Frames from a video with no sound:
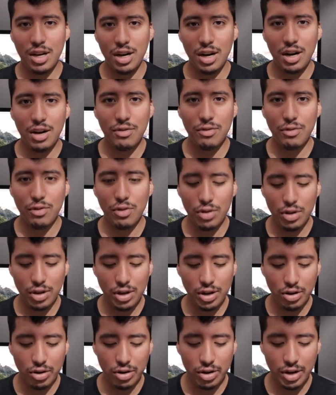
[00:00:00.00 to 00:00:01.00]
of
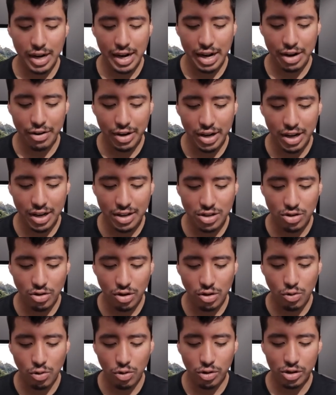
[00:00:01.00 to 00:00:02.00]
your area
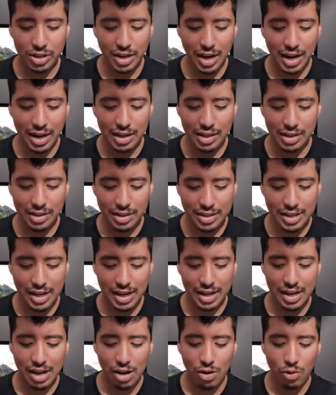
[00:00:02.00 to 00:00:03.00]
so of course I
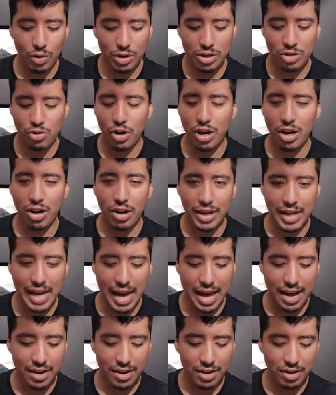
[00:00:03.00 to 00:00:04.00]
check out what's going on in
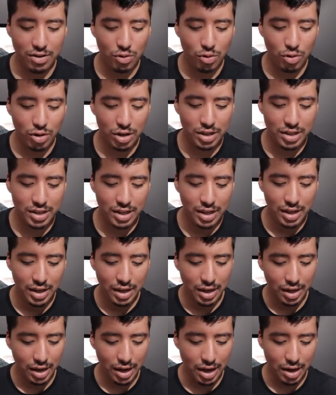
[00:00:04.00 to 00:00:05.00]
Canada of course
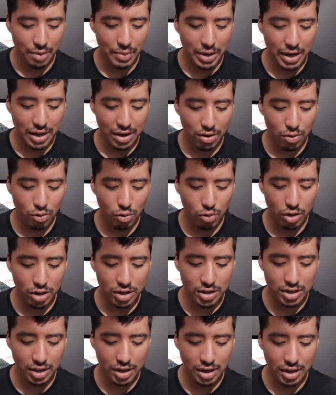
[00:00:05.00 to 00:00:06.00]
um, and then of
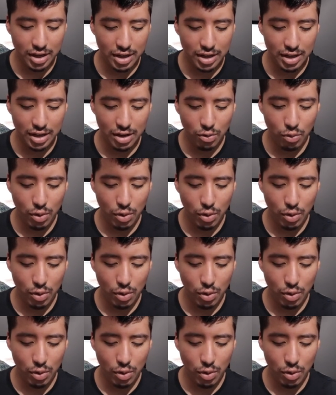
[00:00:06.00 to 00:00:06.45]
course uh,